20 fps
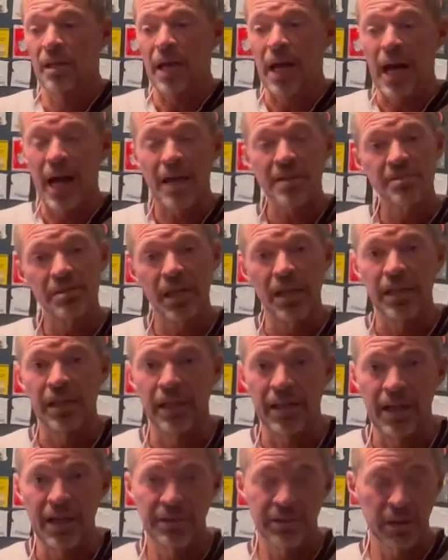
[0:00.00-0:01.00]
I say
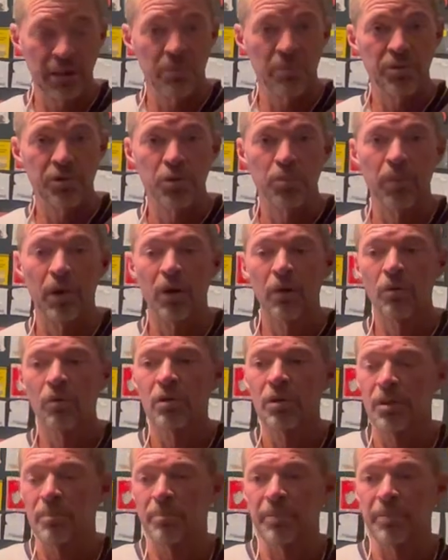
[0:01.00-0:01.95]
get out there with your bow,